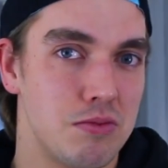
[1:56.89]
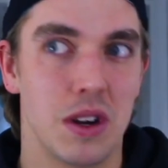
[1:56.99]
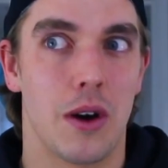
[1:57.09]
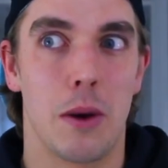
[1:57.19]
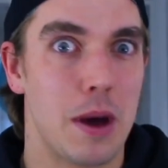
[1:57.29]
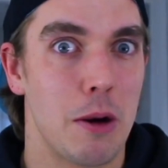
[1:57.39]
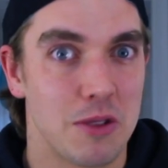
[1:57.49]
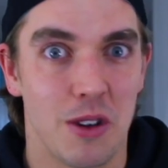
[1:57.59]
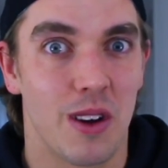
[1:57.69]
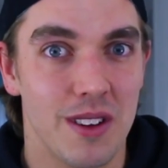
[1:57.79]
You know, I hope it
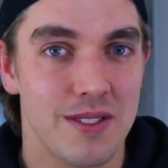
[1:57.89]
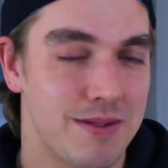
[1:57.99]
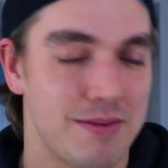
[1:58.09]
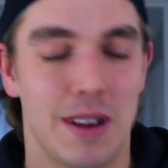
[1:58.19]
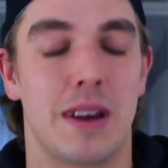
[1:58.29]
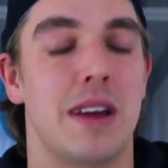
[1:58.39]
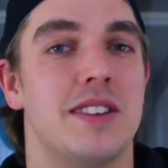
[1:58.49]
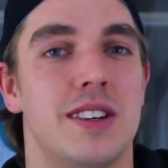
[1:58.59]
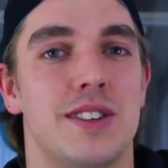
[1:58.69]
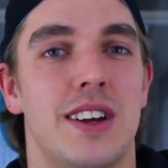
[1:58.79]
helped you a lot. I'm getting
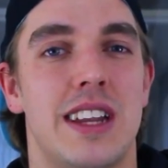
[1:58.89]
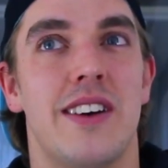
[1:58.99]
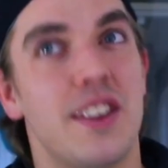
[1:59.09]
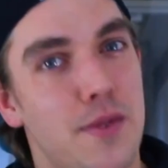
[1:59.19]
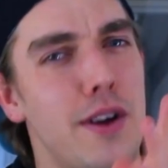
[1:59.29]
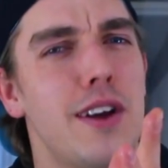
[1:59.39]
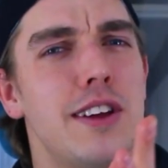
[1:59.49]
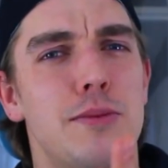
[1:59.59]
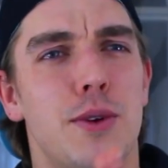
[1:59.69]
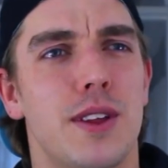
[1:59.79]
tongue-tied now. It's very
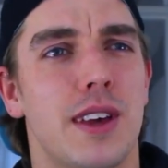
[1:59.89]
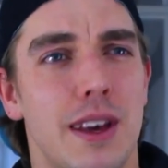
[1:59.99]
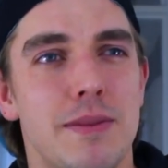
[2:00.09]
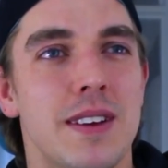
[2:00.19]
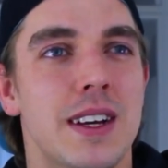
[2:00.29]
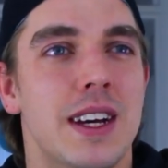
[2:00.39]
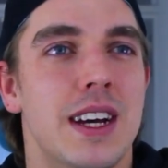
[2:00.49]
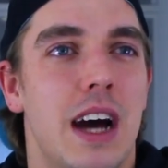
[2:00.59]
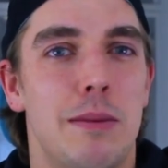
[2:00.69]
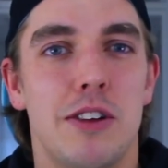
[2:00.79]
early in the morning, okay?
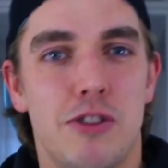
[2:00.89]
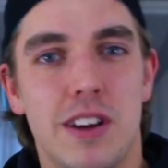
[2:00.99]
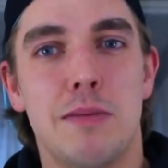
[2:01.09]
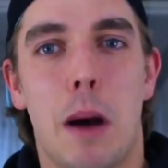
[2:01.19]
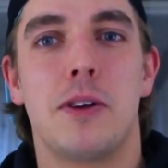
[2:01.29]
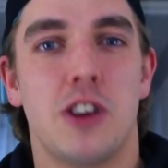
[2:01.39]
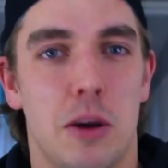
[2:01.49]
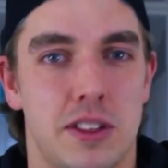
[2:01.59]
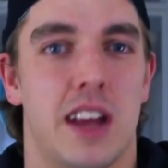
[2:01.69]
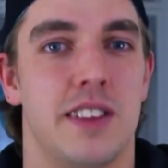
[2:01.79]
I'm literally in my
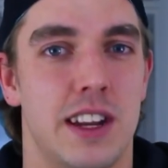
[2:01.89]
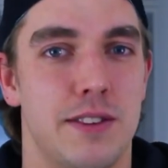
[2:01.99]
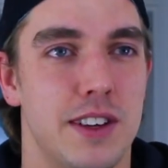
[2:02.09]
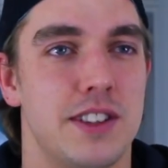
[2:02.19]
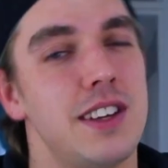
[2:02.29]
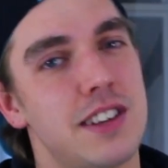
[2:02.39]
pyjamas underneath this.